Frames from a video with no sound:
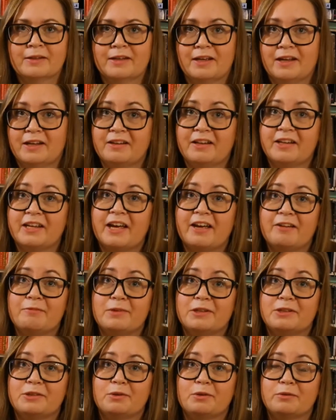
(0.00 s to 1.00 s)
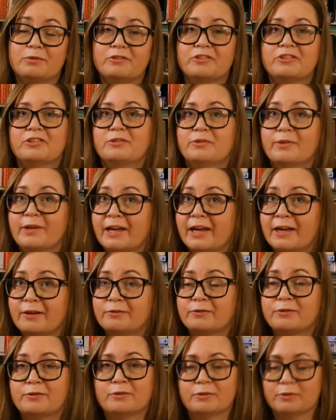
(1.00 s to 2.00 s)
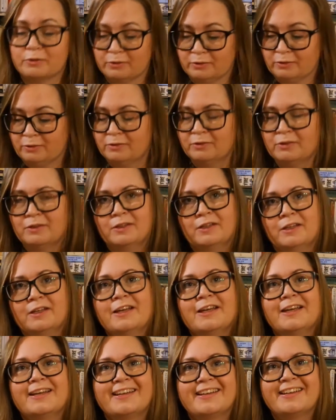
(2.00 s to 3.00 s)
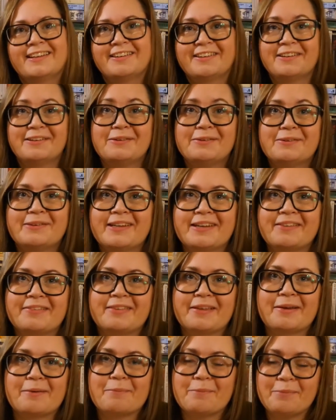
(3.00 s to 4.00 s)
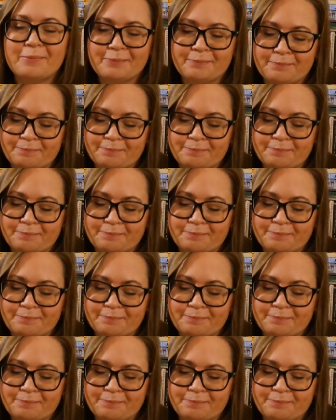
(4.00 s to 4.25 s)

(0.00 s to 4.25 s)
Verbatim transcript: And I have my notes, so I have to uh, look at them.